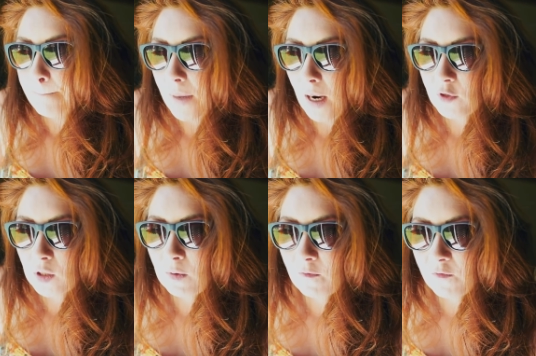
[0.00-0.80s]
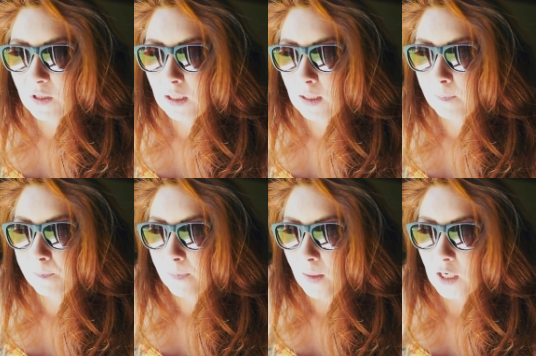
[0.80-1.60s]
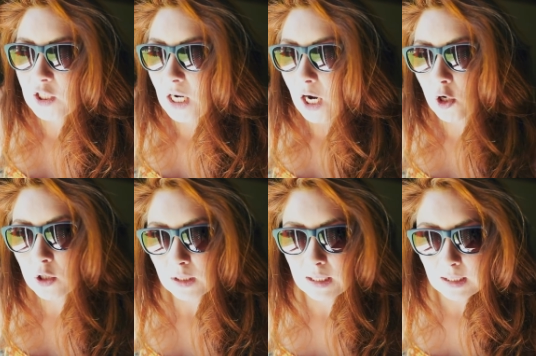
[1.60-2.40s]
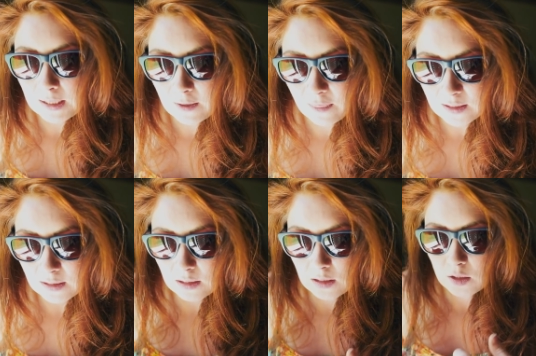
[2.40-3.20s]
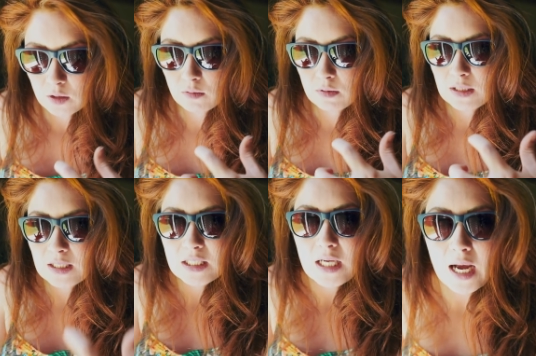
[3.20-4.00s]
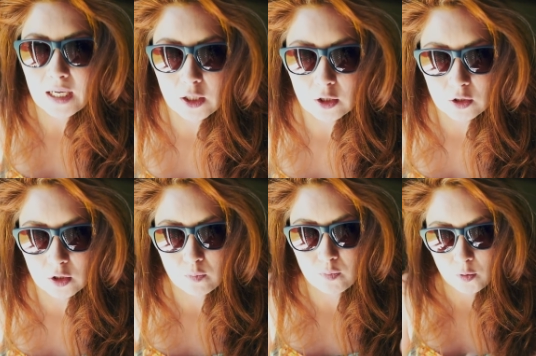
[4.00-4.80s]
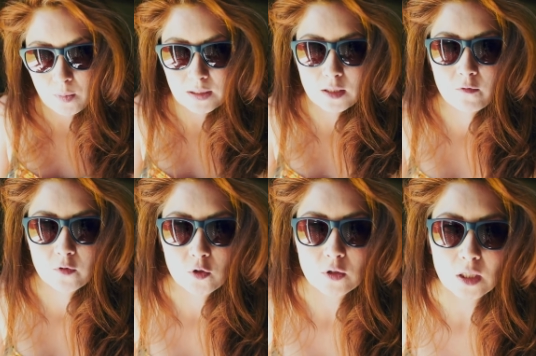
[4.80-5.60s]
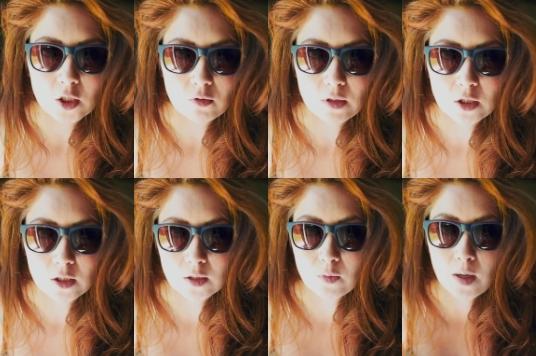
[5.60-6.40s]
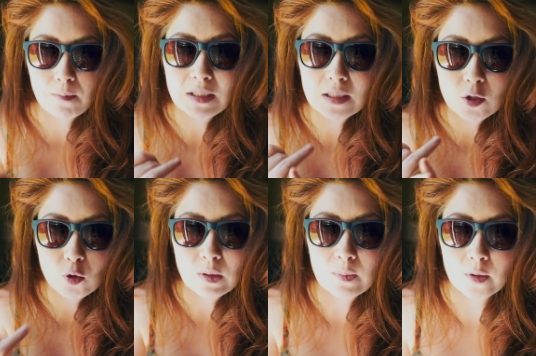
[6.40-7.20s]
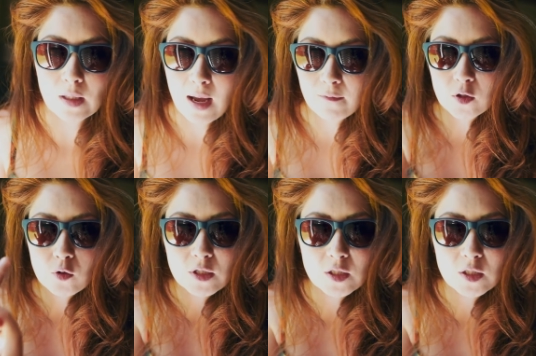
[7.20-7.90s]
But I've just been feeling internally like this desire to put myself in new situations where I'm meeting new people, having new